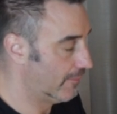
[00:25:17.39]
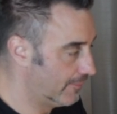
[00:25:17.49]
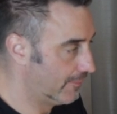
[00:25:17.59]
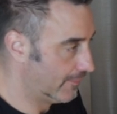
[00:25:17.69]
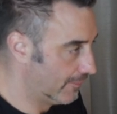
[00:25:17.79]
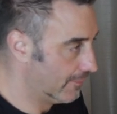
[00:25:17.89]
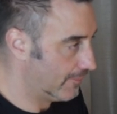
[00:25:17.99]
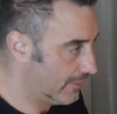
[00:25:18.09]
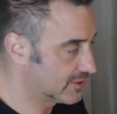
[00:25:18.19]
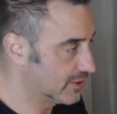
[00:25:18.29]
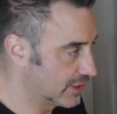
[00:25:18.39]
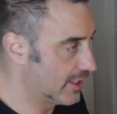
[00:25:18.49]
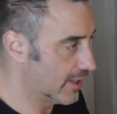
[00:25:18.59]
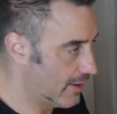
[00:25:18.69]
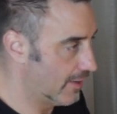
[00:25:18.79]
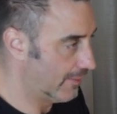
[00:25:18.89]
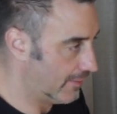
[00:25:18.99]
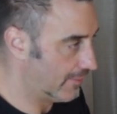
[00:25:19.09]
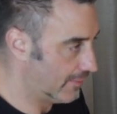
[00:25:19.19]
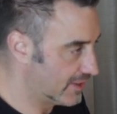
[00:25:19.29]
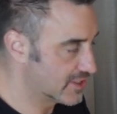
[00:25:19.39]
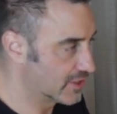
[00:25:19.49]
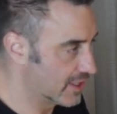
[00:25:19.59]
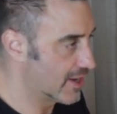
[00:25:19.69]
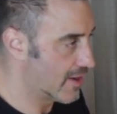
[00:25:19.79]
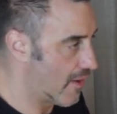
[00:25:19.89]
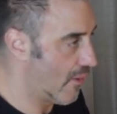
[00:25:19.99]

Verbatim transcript: you're a liar, there's no way you can do that, you know.